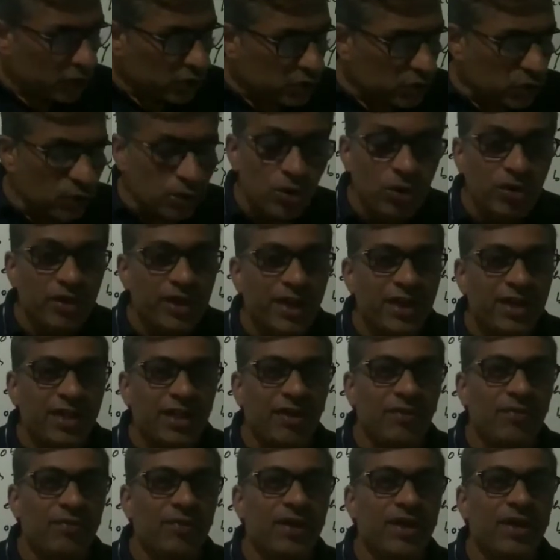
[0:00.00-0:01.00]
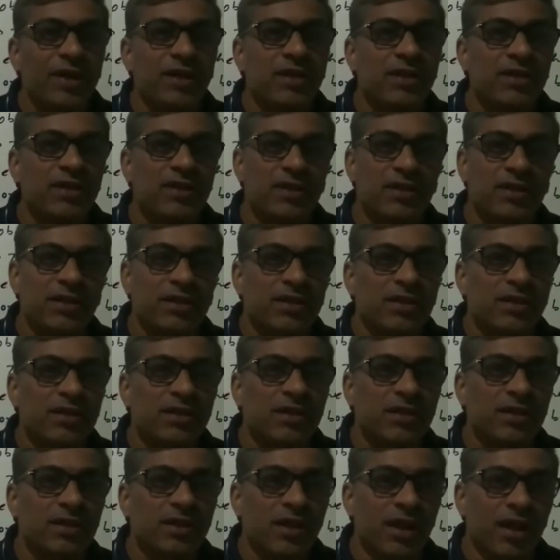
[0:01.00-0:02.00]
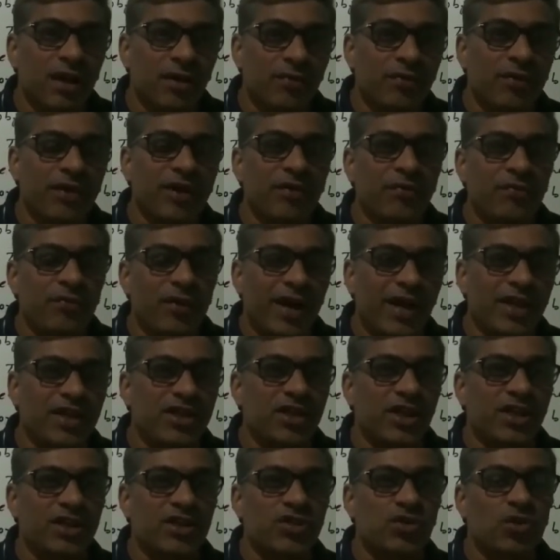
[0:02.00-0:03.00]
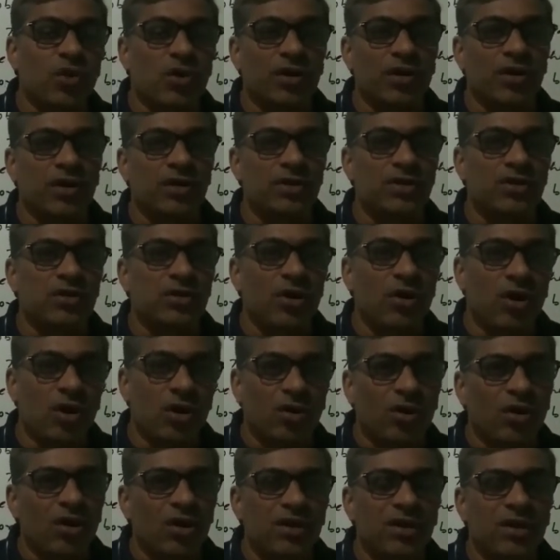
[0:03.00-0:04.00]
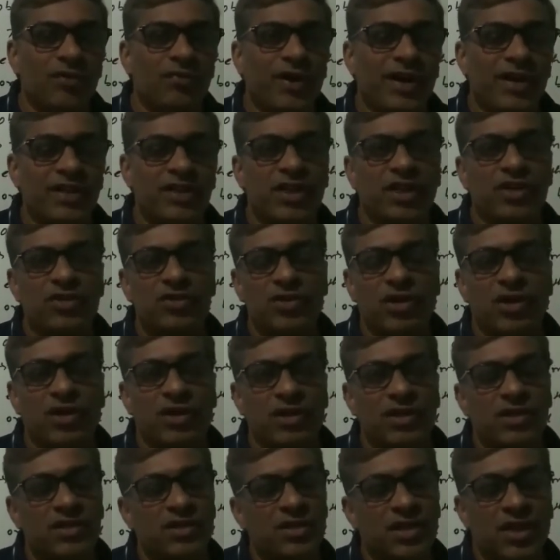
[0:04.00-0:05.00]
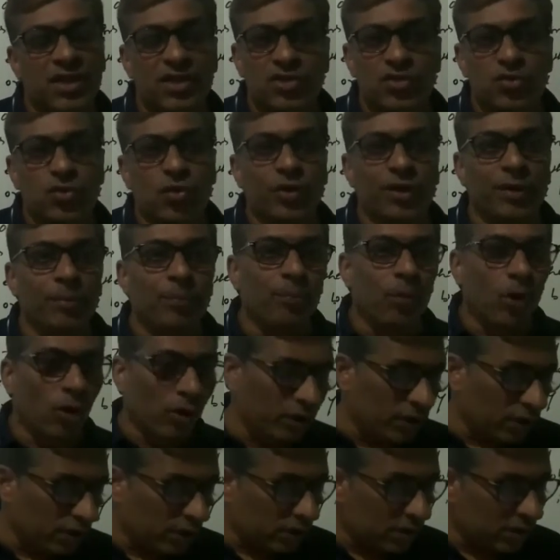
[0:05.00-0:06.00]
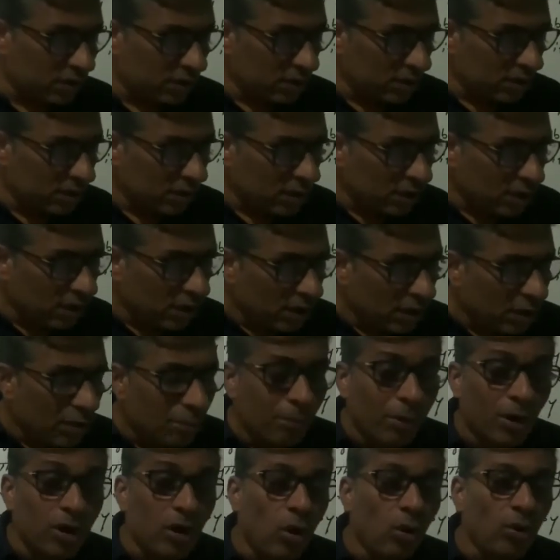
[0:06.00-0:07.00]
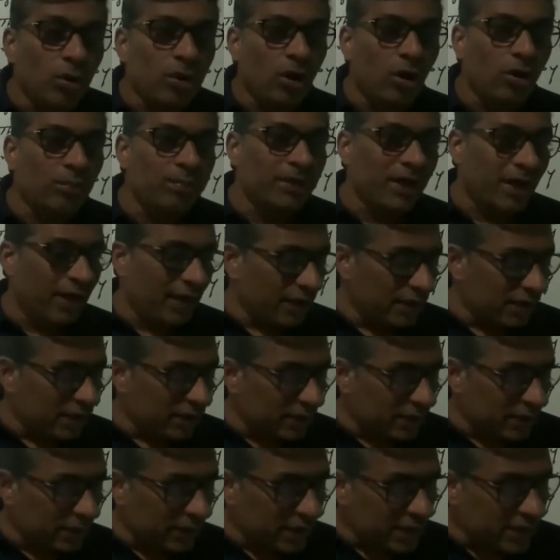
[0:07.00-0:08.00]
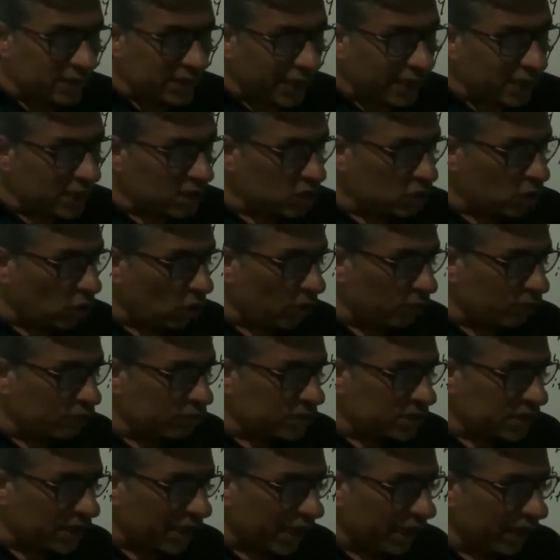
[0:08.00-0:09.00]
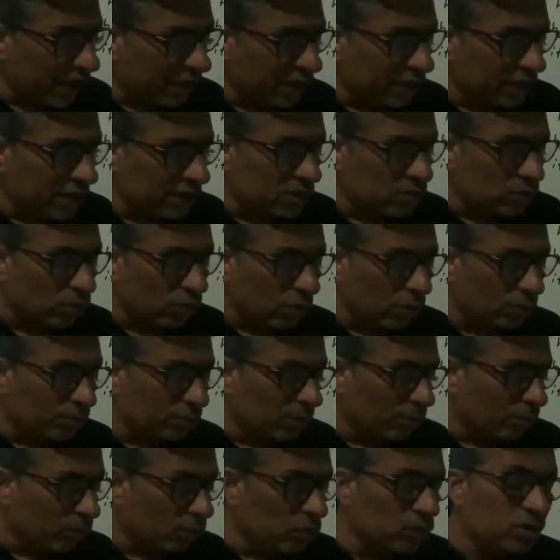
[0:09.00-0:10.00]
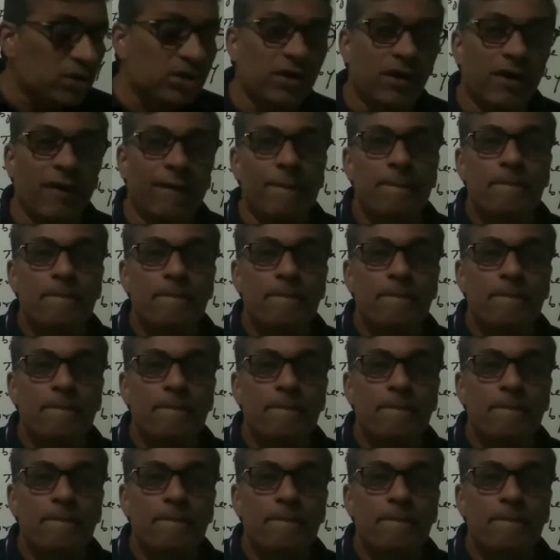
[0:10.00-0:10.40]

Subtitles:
So you know that every 5 sense organs, or all the 5 sense organs, are so important. But out of that, the sense of sight is one of the most